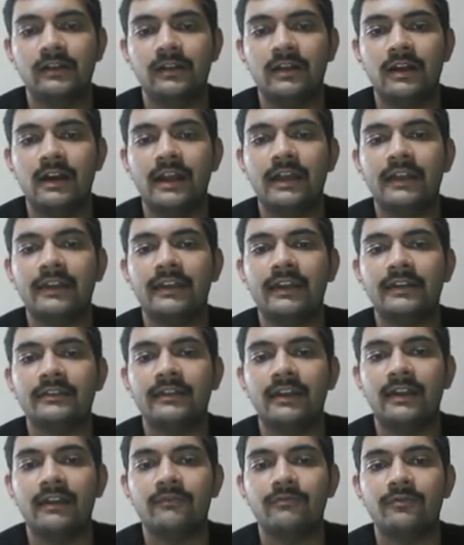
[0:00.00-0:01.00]
I can
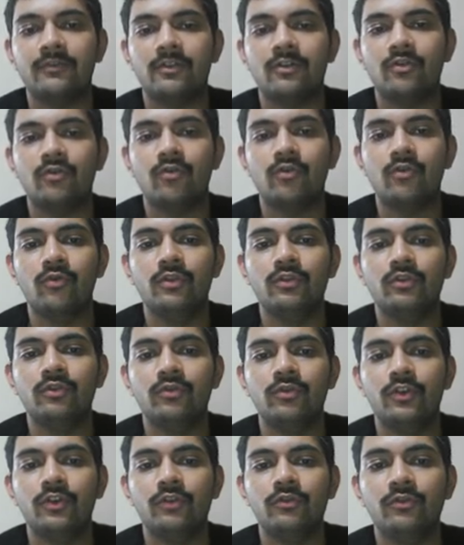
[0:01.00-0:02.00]
have a cold
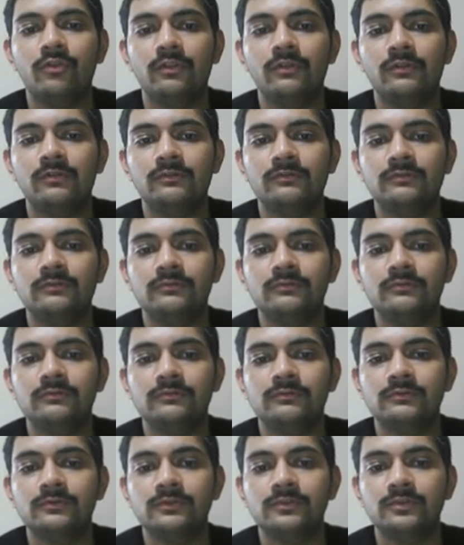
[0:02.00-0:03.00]
nodule
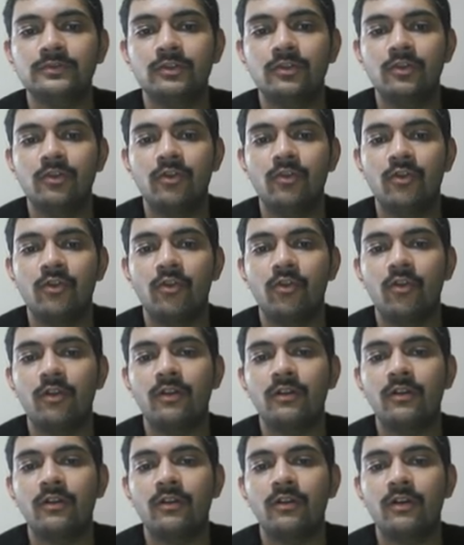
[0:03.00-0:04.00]
or
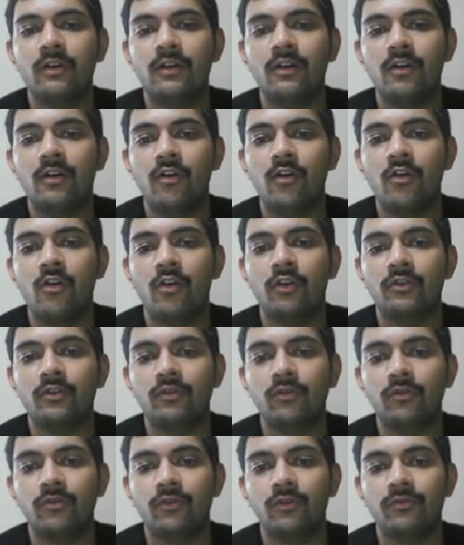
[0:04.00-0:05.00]
a hot
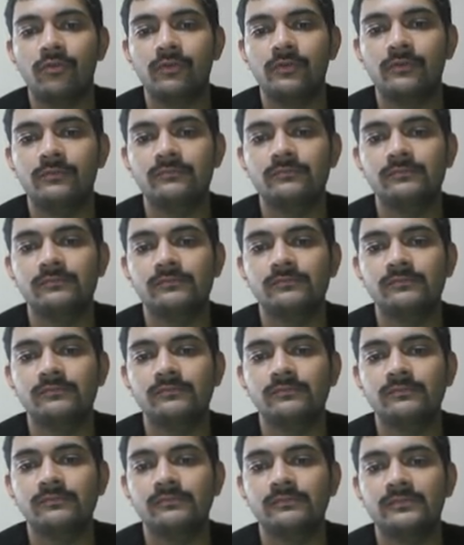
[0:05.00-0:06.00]
nodule.
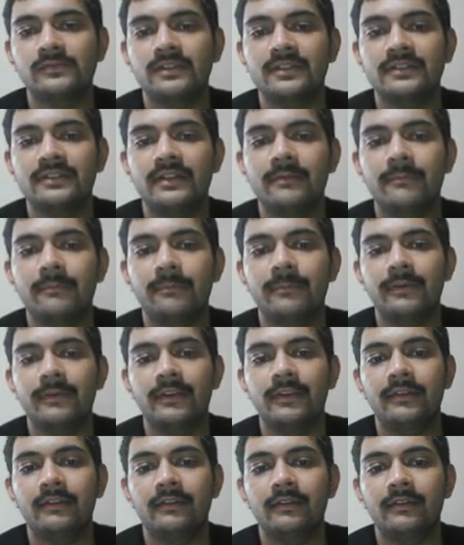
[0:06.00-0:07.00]

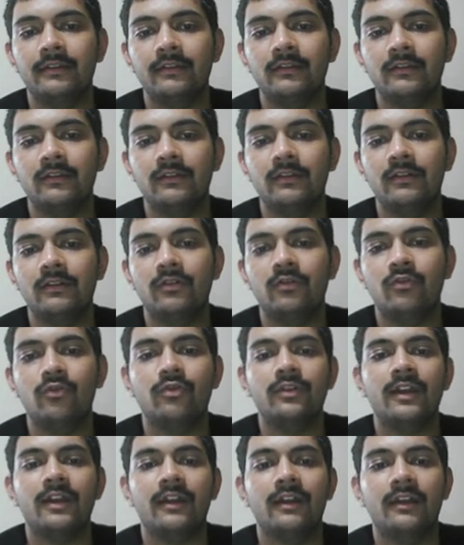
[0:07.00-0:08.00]
Simply.
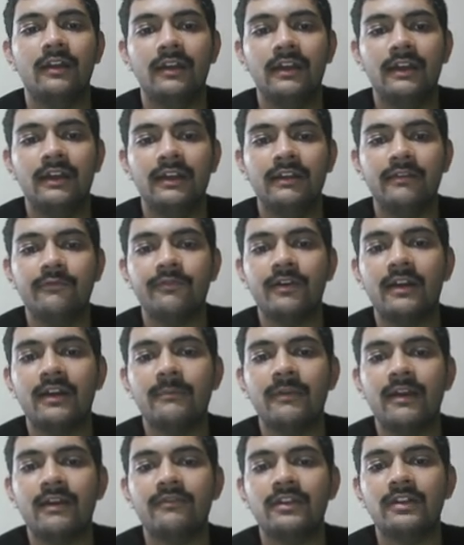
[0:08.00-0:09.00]
Okay. If I am
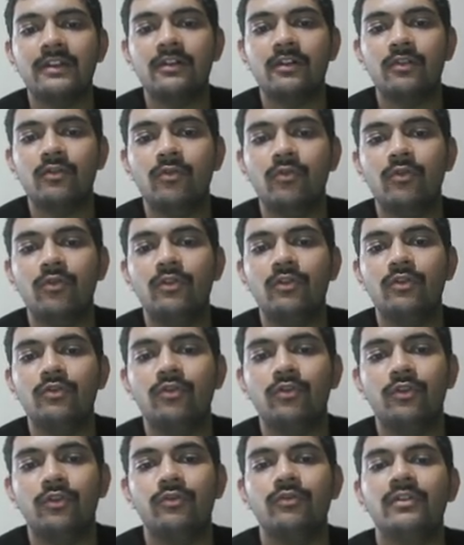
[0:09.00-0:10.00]
having a cold
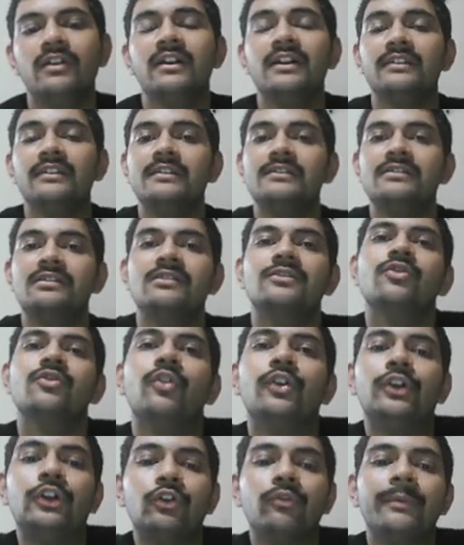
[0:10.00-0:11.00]
nodule, this is
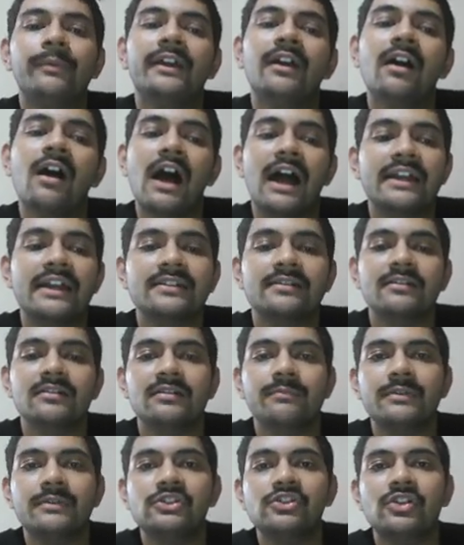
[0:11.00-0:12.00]
going to be a high
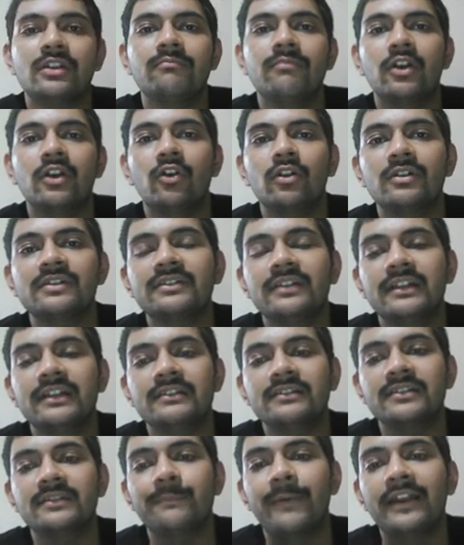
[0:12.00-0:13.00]
suspicion, because
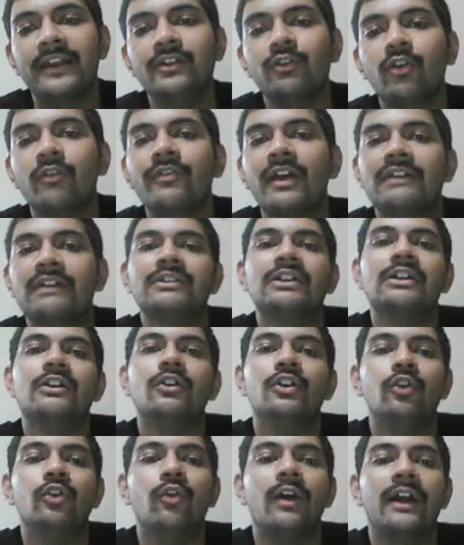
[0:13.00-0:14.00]
in spite of having a
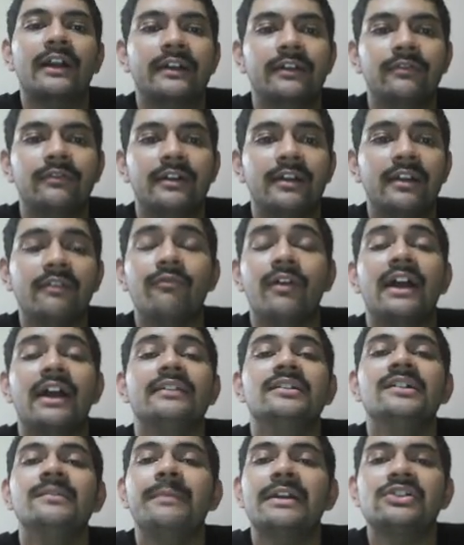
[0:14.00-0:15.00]
low activity, why
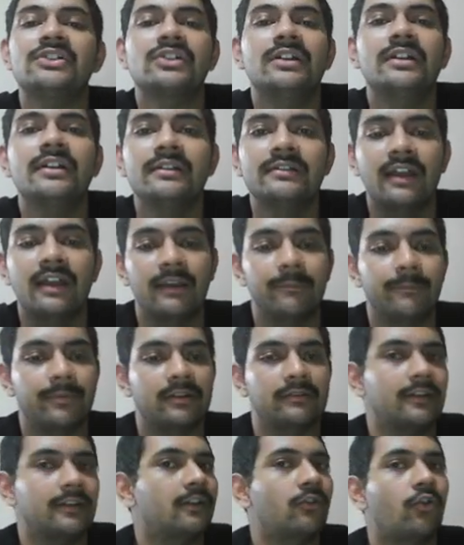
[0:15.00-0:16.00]
the patient is
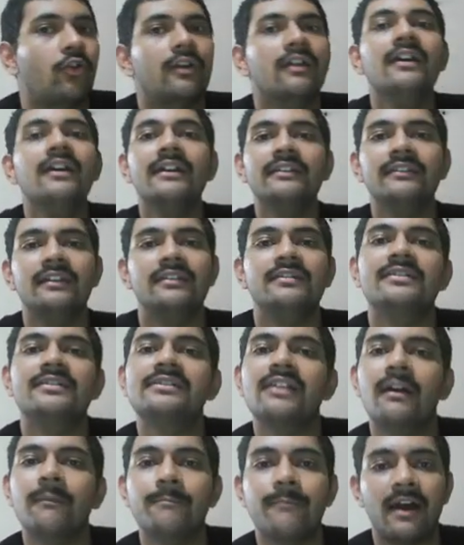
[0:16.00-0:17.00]
hyperthyroid, there is
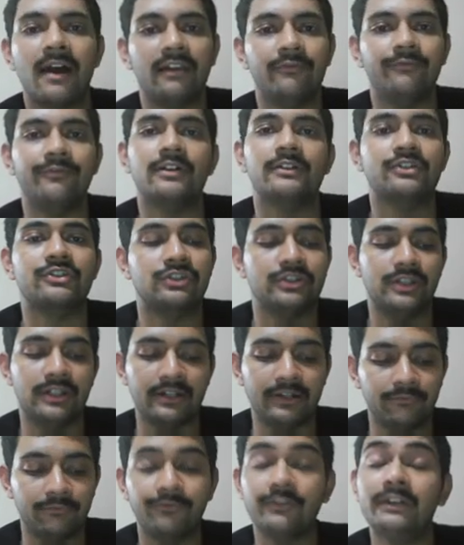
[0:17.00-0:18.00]
some malfunctioning
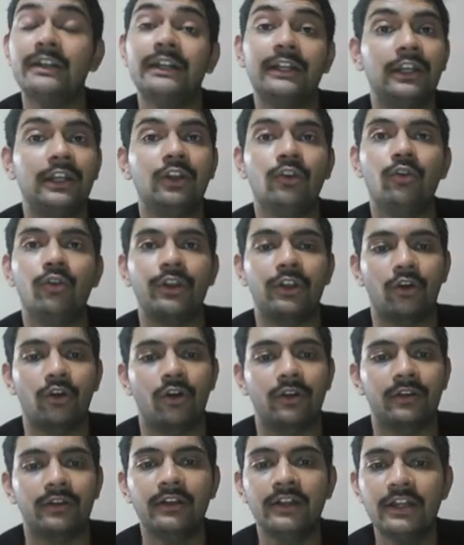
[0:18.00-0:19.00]
definitely going
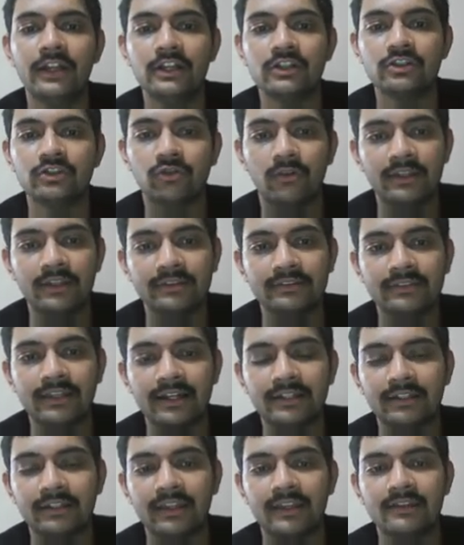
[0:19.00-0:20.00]
on. So in
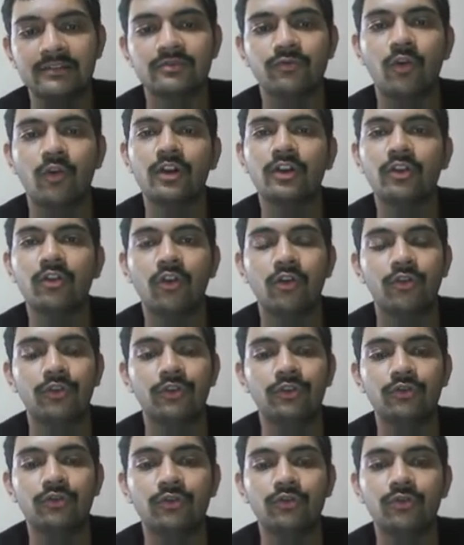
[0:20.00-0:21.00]
that case, what you are
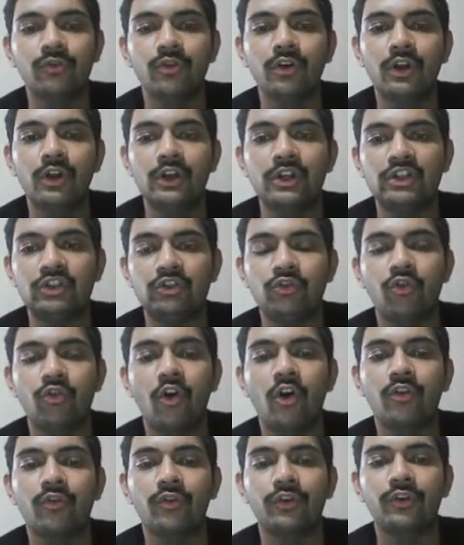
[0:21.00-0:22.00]
going to do? You
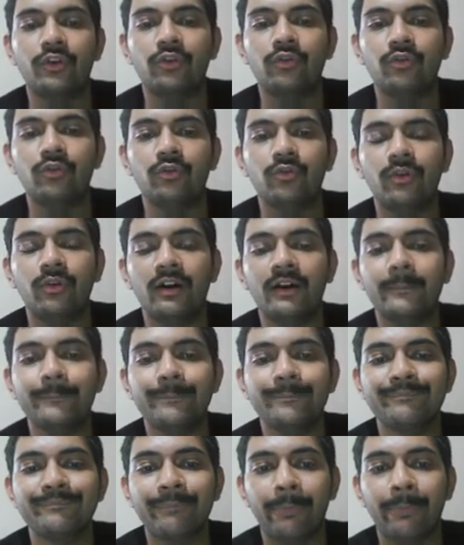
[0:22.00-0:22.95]
are going to do a